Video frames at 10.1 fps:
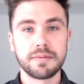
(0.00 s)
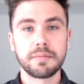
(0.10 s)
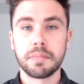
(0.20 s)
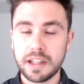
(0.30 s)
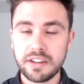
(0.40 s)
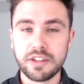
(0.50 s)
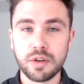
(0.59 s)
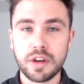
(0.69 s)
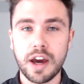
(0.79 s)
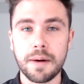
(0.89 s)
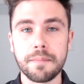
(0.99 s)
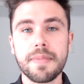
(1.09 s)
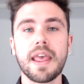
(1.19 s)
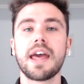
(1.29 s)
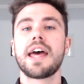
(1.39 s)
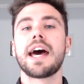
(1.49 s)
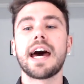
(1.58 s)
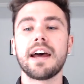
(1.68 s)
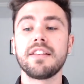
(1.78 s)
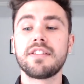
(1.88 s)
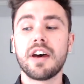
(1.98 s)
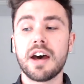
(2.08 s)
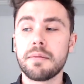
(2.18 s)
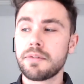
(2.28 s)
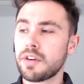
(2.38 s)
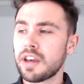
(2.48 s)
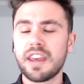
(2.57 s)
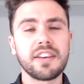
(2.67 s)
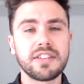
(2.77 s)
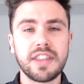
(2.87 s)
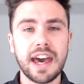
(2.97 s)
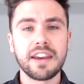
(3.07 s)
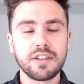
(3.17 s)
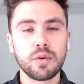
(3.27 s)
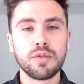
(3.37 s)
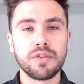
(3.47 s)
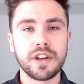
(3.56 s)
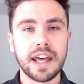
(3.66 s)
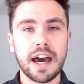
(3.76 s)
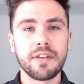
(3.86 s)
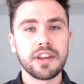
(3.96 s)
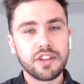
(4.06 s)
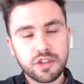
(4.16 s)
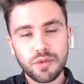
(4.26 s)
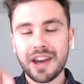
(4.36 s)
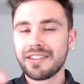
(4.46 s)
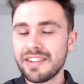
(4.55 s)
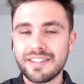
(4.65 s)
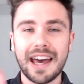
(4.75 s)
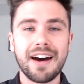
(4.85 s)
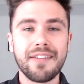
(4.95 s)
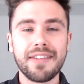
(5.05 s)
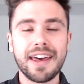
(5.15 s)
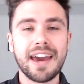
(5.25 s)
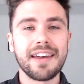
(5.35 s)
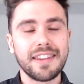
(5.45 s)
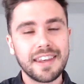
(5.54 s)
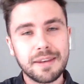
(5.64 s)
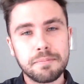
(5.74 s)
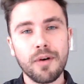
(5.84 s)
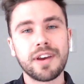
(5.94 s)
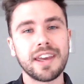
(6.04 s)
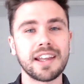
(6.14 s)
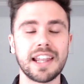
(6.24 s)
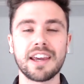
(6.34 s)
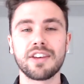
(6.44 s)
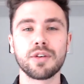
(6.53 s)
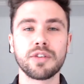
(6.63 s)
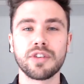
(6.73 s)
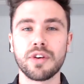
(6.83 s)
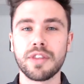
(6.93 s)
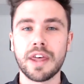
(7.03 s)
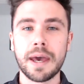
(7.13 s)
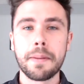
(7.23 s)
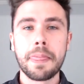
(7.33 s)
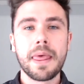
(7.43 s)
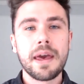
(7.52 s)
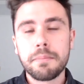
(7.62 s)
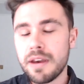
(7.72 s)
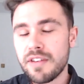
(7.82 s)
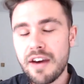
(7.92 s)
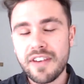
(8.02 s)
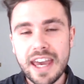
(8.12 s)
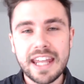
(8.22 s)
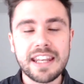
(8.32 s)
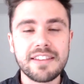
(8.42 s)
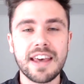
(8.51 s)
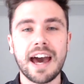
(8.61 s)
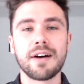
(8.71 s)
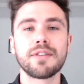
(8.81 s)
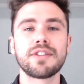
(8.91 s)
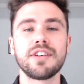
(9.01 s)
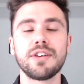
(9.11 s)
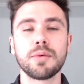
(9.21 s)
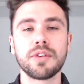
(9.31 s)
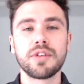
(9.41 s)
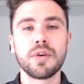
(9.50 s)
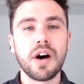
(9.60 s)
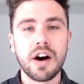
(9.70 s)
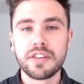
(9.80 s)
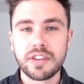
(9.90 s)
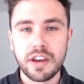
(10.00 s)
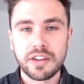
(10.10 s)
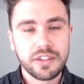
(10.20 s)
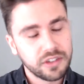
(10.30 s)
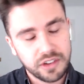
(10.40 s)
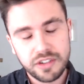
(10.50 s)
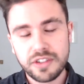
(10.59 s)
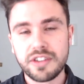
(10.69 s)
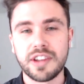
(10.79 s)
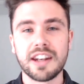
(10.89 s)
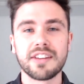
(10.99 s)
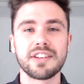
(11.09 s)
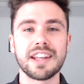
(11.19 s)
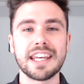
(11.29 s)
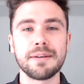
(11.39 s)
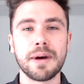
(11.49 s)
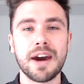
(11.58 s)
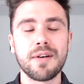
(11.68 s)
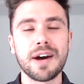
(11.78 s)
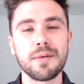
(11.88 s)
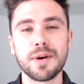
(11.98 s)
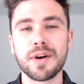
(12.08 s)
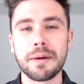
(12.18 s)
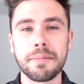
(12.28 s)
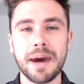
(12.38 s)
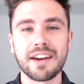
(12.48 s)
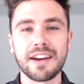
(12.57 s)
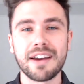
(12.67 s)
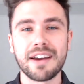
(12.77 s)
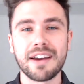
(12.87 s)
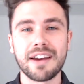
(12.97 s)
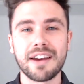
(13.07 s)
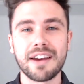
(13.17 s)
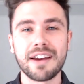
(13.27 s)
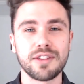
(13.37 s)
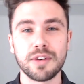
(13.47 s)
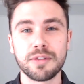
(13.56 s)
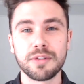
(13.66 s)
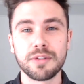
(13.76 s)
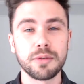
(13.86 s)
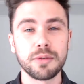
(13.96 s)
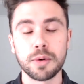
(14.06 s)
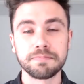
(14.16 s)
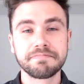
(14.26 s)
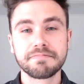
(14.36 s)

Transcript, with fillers: Please do come. And um, so I guess that is all for now. The address is down there. The booking link is also there. But if you have any doubts and you want to ask us, just send us an email and we'll get back to you as soon as possible.